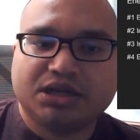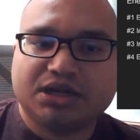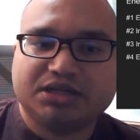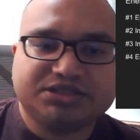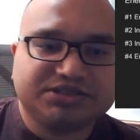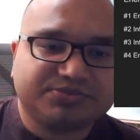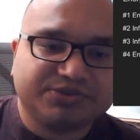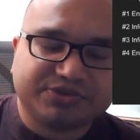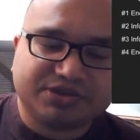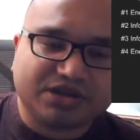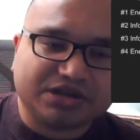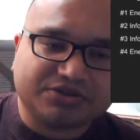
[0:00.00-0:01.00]
Just moving
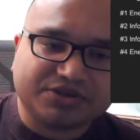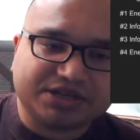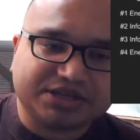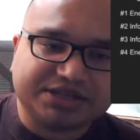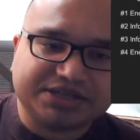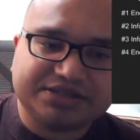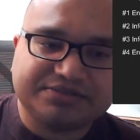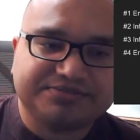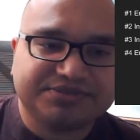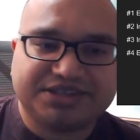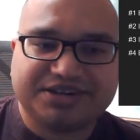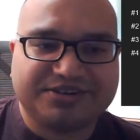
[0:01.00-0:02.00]
on quickly,
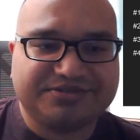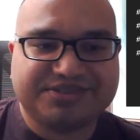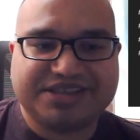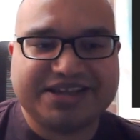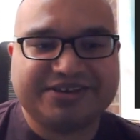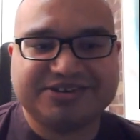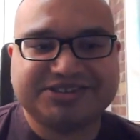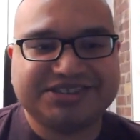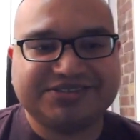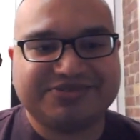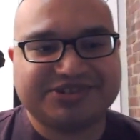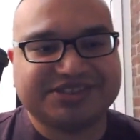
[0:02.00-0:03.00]
the energy
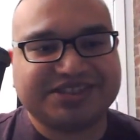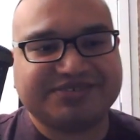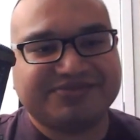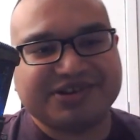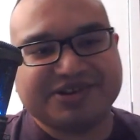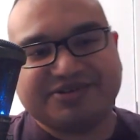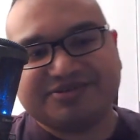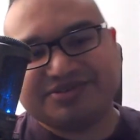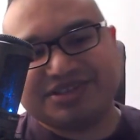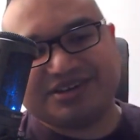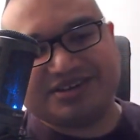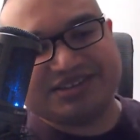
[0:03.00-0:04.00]
versus info,
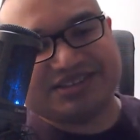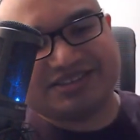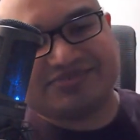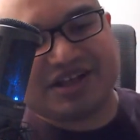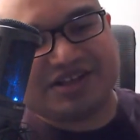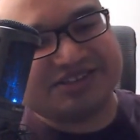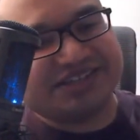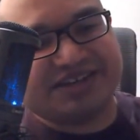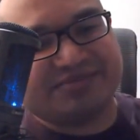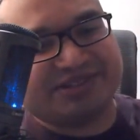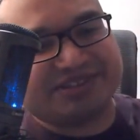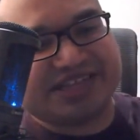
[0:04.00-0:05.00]
it just follows the
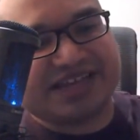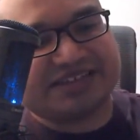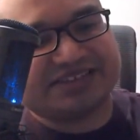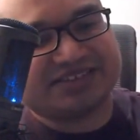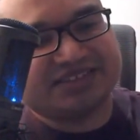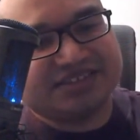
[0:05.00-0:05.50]
animal stacks.